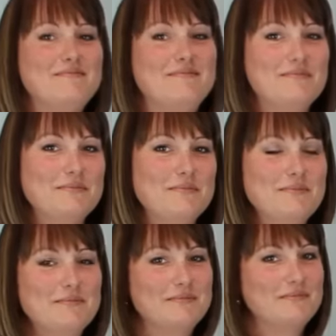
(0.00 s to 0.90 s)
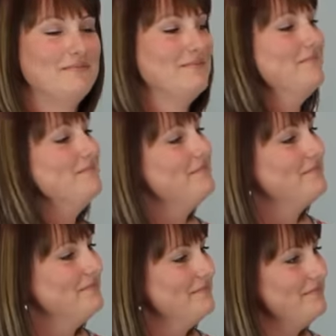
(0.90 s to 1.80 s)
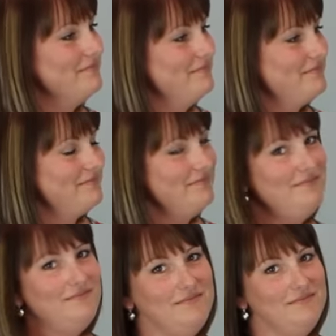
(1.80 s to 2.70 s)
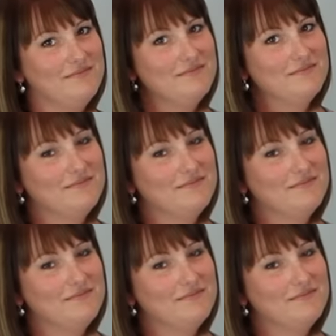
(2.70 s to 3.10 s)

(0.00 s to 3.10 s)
(not speaking)